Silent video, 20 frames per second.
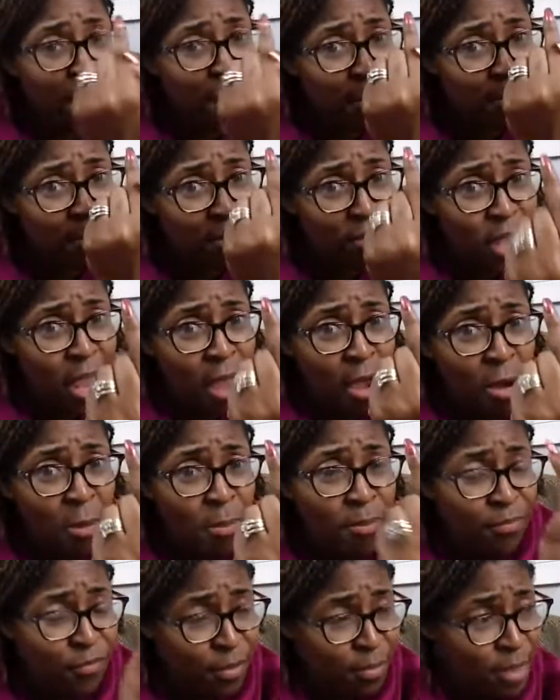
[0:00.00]
from
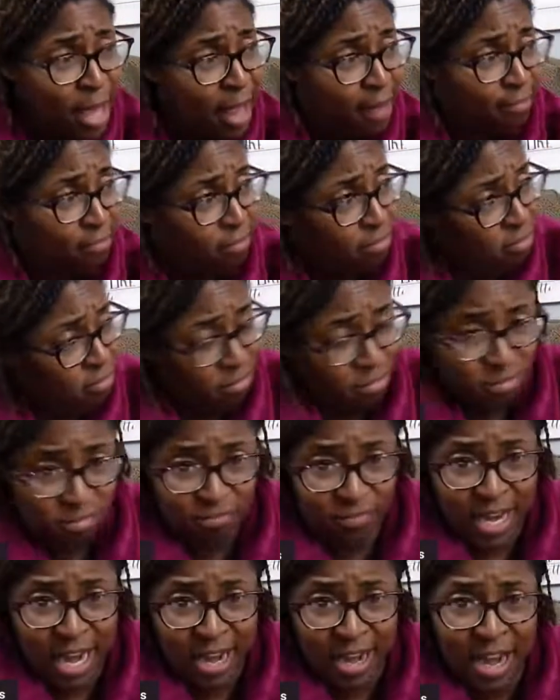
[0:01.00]

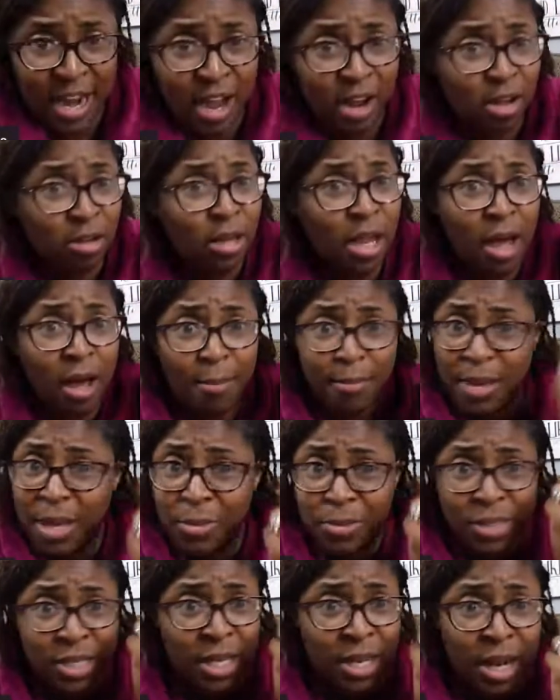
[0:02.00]
that knuckle up.
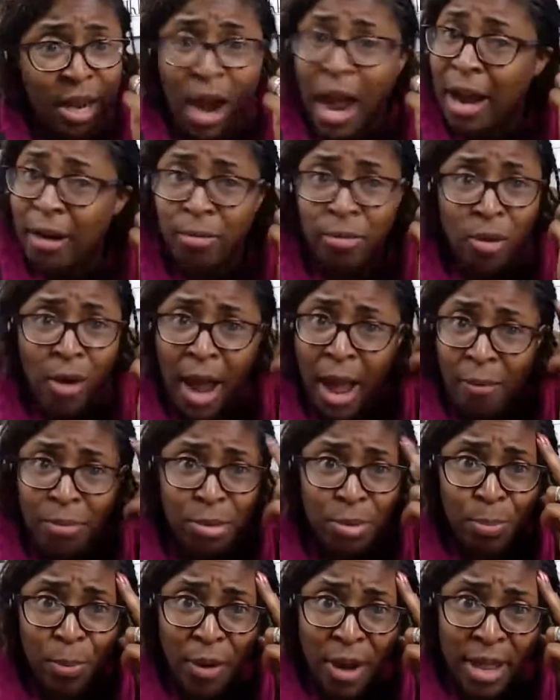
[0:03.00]
He was in there. I don't know how
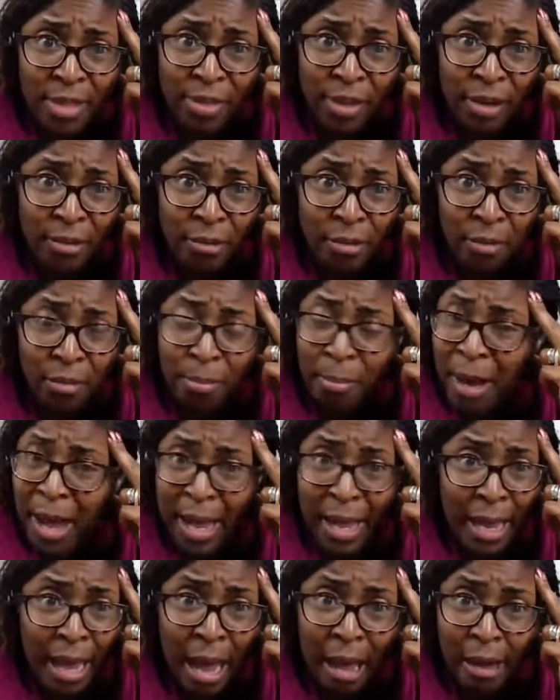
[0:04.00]
he was breathing.
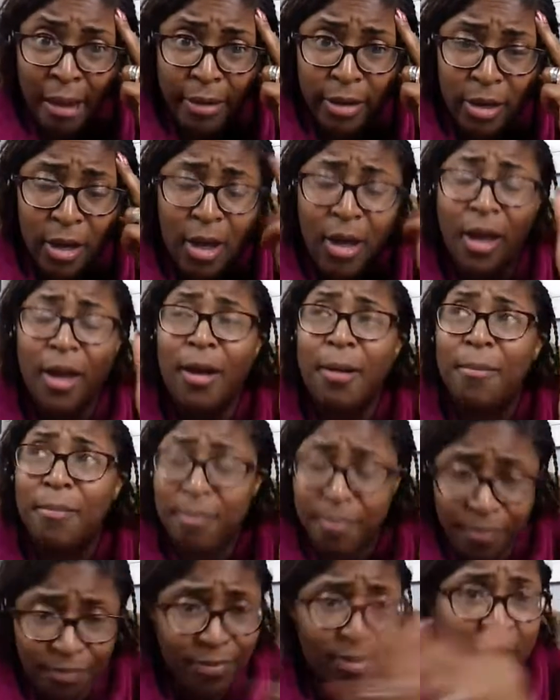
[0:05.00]
My God.
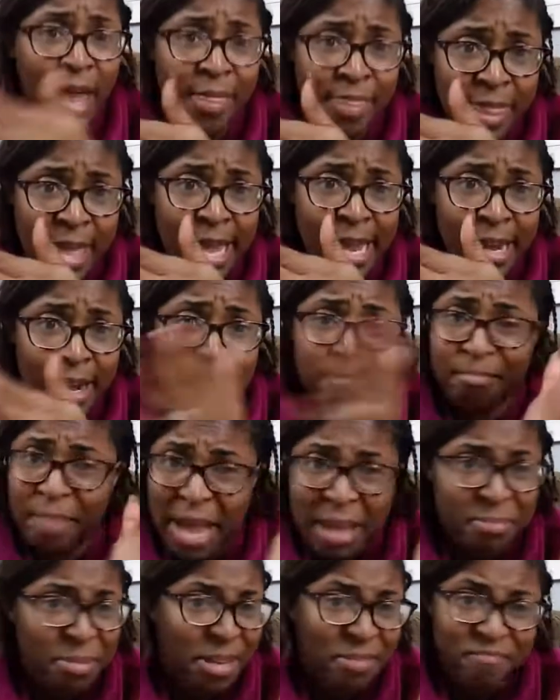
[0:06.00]
And then
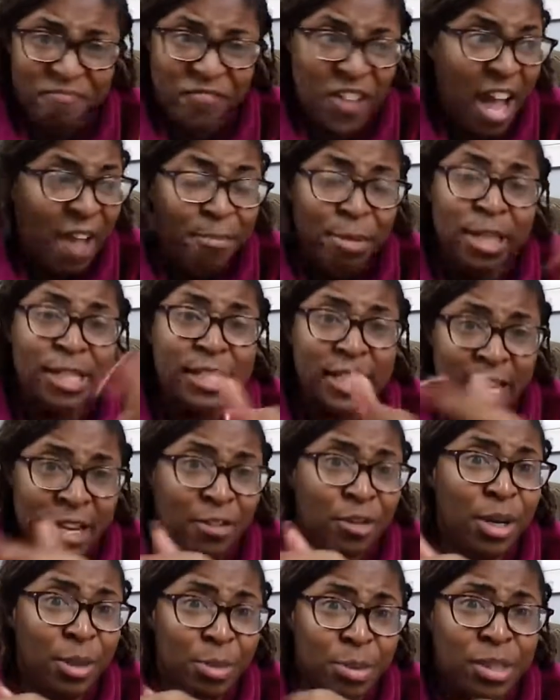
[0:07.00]
maybe 5 minutes
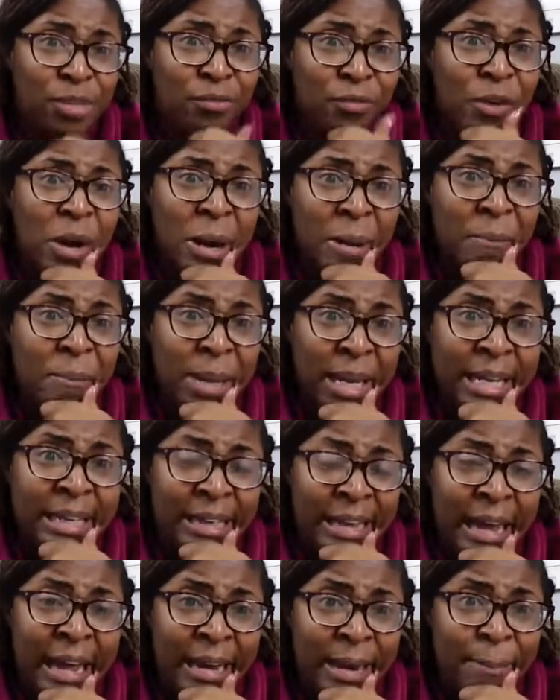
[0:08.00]
later, he was in front of me
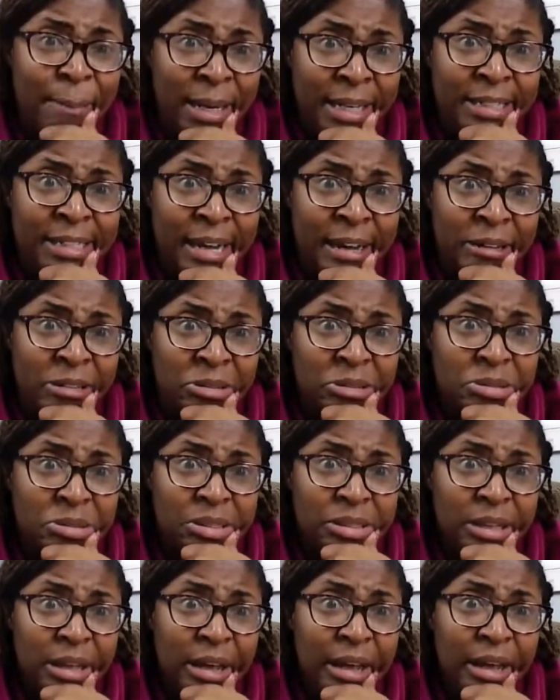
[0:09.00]
in line at
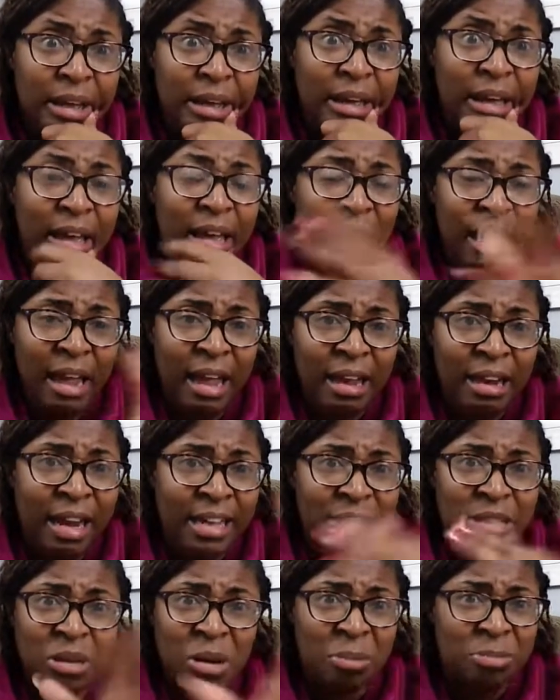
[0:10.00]
McDonald's. And
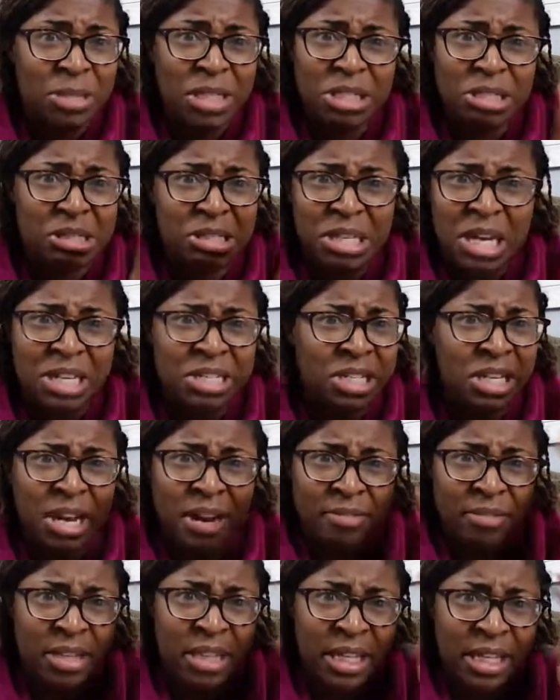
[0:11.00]
I saw him just touching
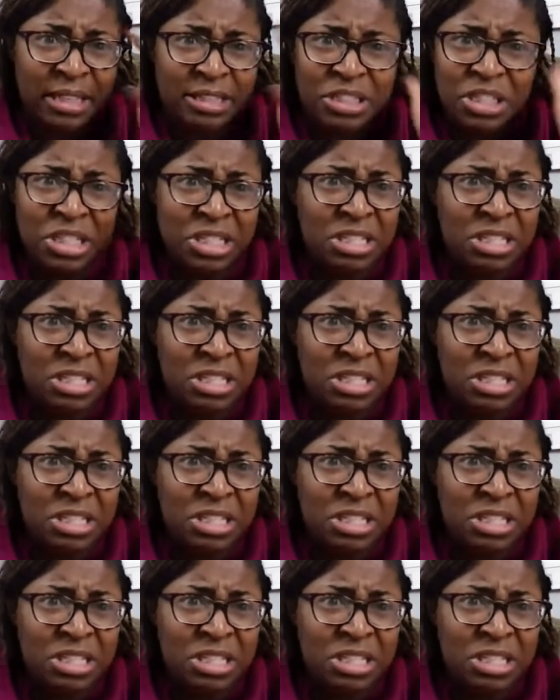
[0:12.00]
everything.